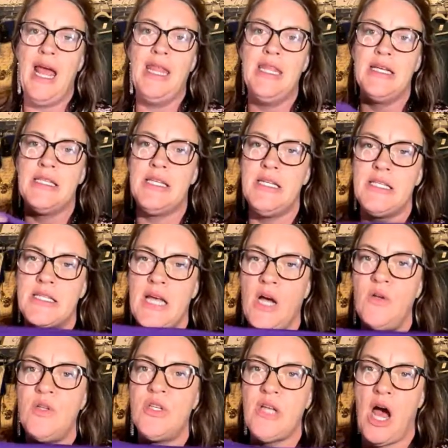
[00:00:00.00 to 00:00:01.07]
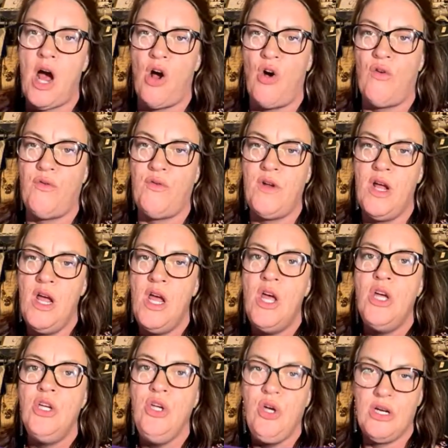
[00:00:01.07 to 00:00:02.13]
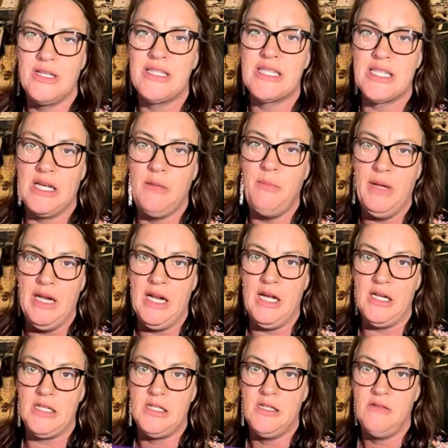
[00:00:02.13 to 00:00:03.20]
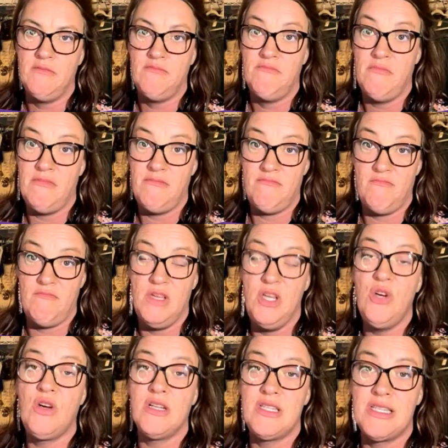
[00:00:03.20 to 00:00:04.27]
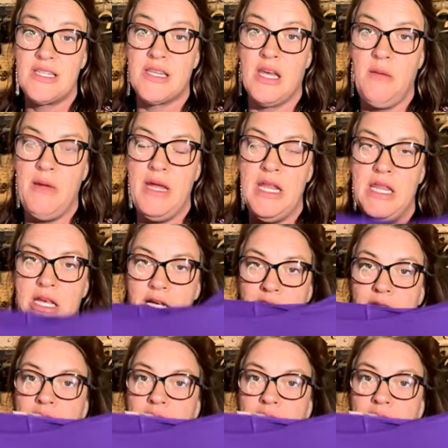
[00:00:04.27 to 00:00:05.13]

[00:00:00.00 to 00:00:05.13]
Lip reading: And this is so soft, you could sleep in it. You could sleep in this.